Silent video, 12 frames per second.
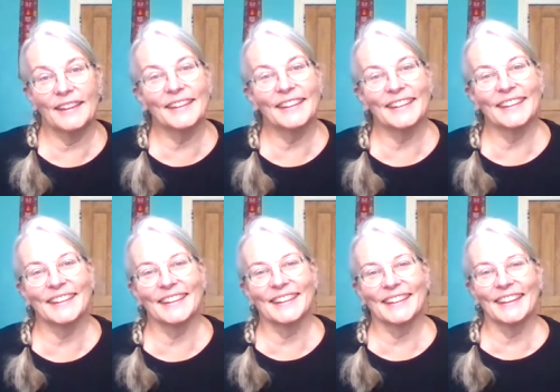
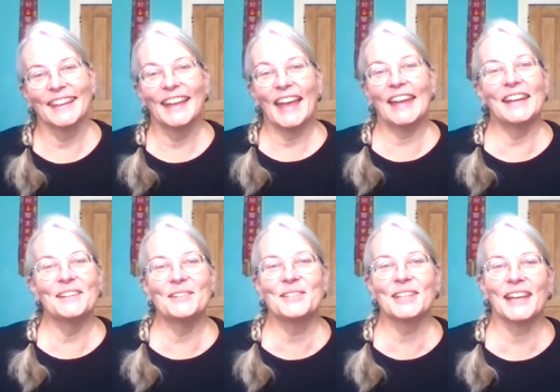and it
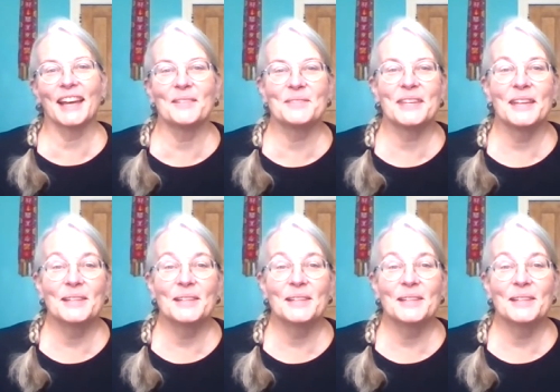usually comes